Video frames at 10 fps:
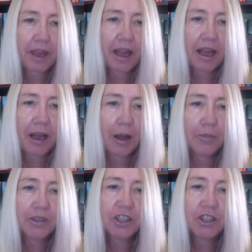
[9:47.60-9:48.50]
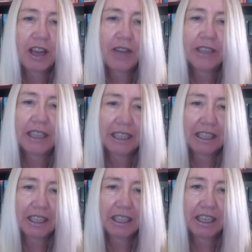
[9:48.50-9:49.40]
Did you have an
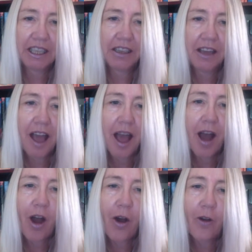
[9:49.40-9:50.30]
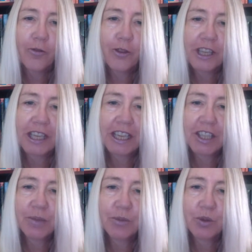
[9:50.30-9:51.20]
inkling of the
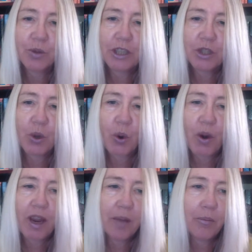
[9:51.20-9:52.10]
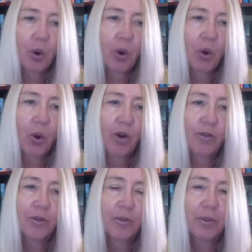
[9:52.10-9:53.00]
connection between Tori and Mahord
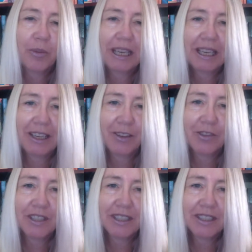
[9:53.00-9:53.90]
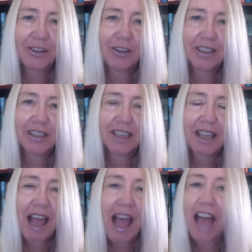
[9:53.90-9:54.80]
from the beginning of the series?
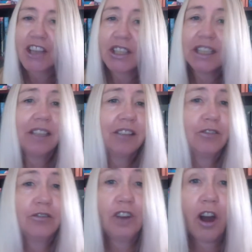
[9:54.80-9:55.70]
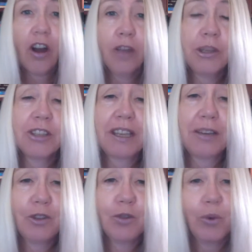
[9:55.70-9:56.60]
Actually, no, because I
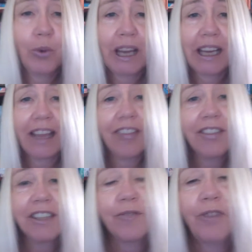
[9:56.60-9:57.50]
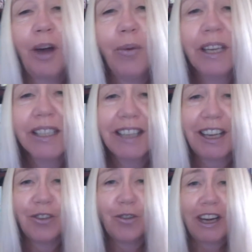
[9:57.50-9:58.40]
never knew we were going to get this far. When I
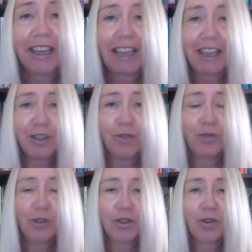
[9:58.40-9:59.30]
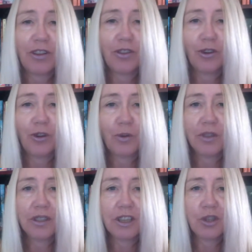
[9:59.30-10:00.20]
started writing The Ancient Future, I thought it
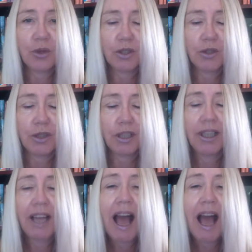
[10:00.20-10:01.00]
was a short story.